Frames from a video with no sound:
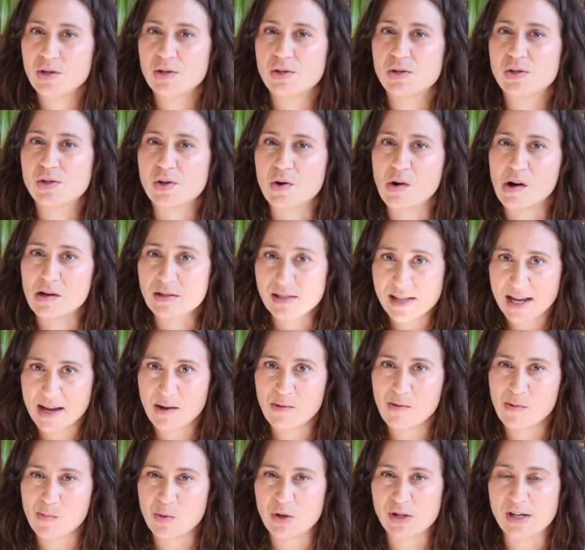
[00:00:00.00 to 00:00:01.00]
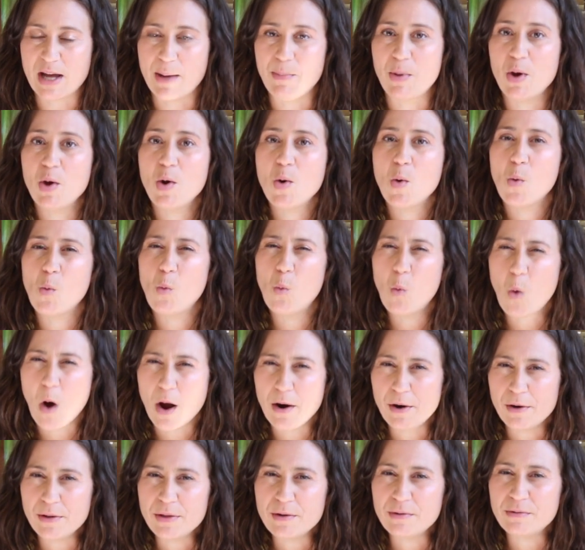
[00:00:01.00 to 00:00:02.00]
So I'll say it one more time.
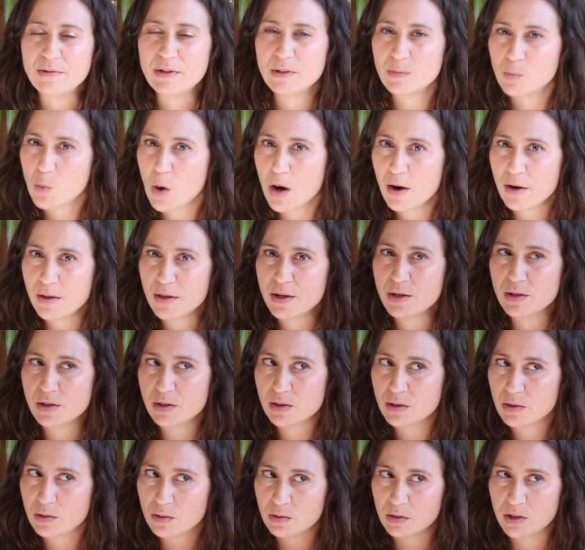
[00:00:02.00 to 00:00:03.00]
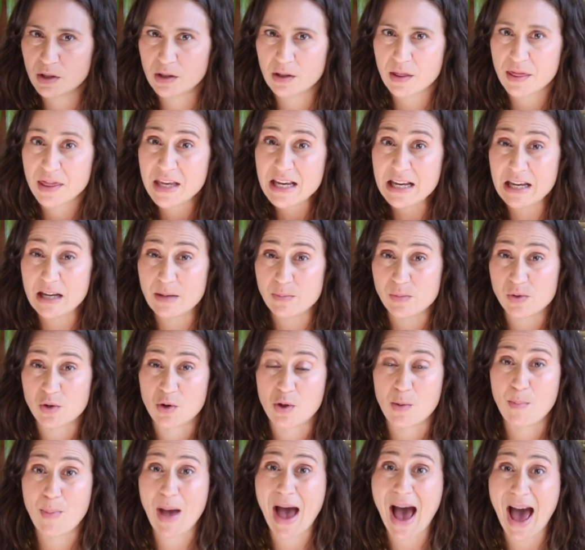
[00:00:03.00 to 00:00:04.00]
What are the themes
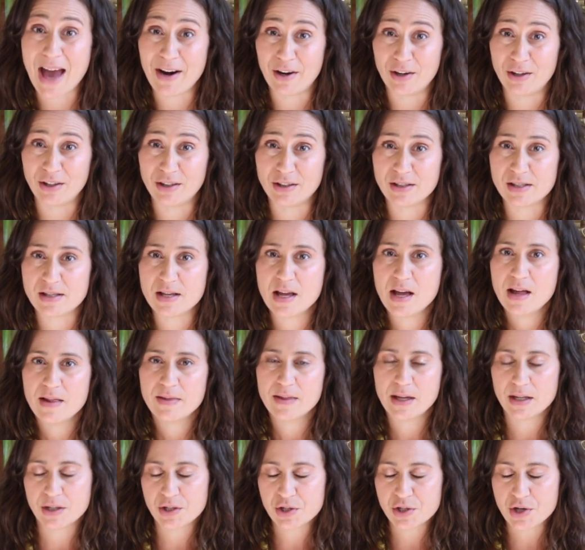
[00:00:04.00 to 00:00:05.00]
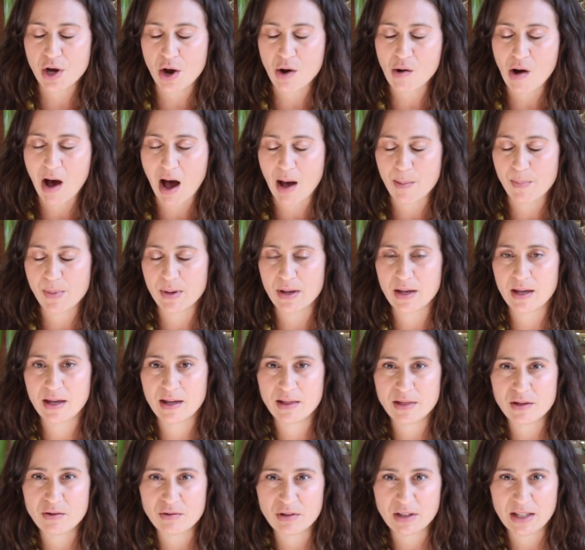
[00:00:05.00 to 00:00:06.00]
or the patterns that show up
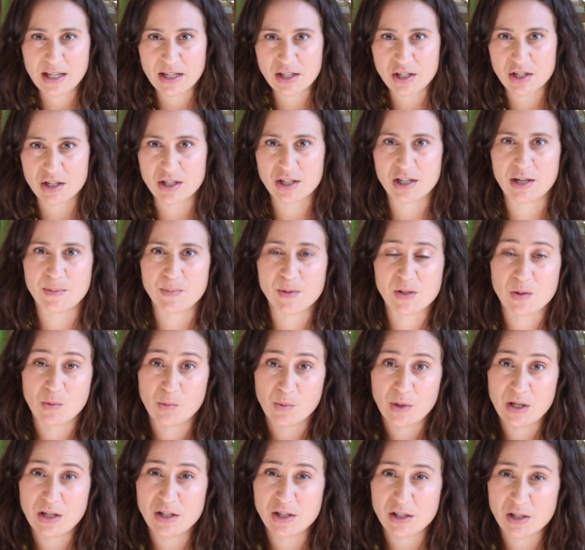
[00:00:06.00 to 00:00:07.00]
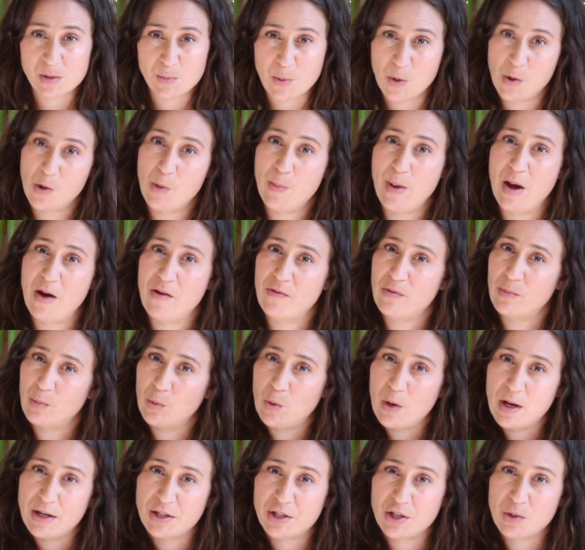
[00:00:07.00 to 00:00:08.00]
in the relationships that we just spoke about from
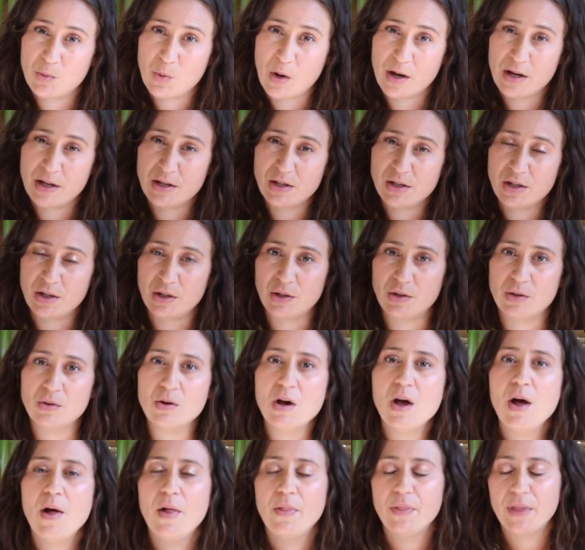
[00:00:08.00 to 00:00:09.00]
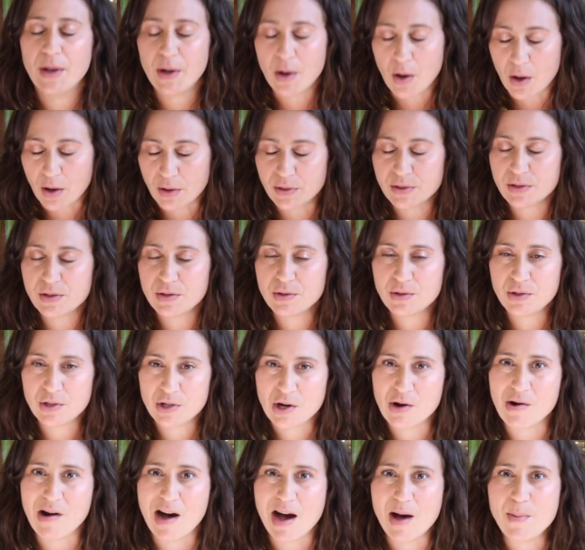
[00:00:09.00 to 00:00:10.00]
question 1 and 2 that also
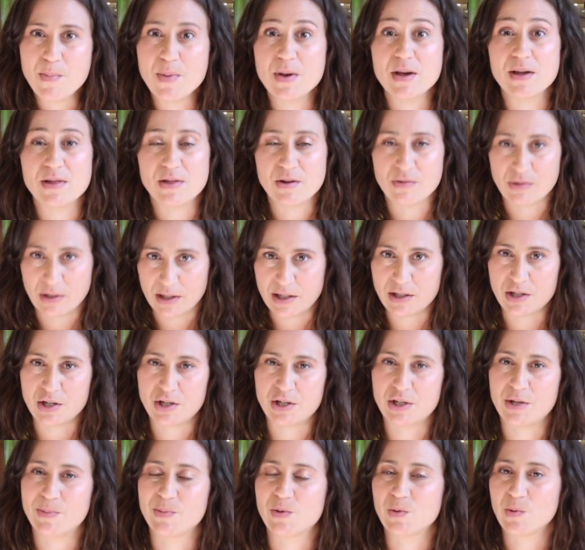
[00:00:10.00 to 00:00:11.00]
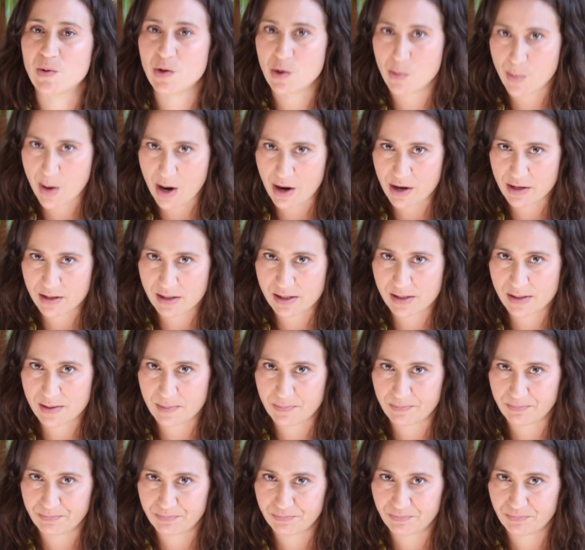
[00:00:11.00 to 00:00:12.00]
show up in the relationships with your parents
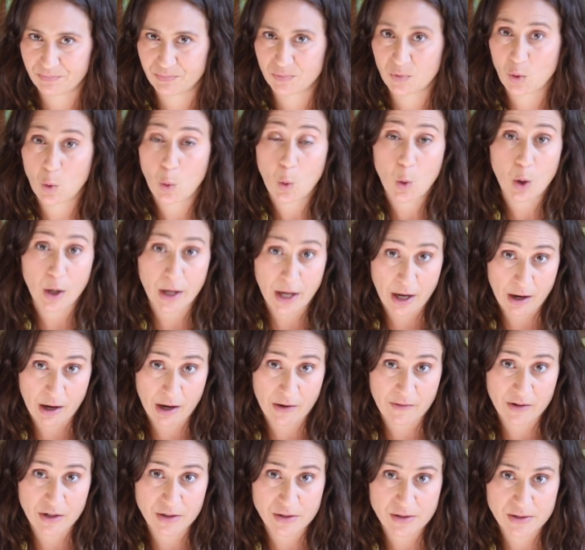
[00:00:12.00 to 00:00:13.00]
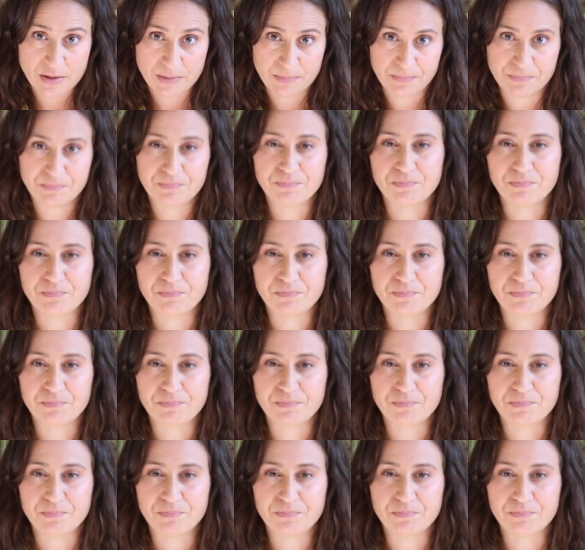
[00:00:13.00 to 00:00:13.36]
or caregivers?